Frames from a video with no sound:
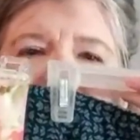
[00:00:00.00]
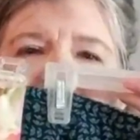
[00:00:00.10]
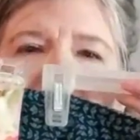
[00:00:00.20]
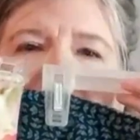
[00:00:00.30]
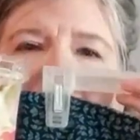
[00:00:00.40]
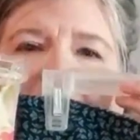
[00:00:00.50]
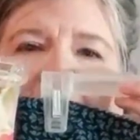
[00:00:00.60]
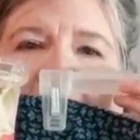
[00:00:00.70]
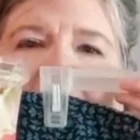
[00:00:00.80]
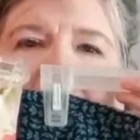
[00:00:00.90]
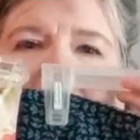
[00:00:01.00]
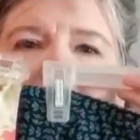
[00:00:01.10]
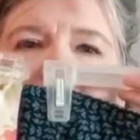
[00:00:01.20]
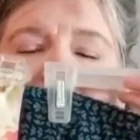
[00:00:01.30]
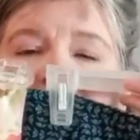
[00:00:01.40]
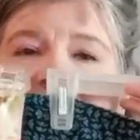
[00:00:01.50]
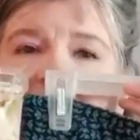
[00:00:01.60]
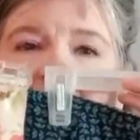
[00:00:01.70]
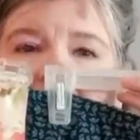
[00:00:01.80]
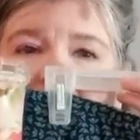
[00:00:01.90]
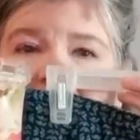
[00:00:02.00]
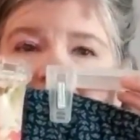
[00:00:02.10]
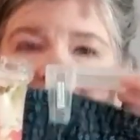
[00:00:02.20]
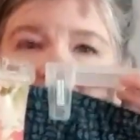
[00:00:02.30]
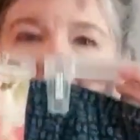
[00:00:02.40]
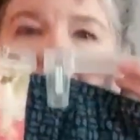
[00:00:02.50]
I find a fun pair of sandals,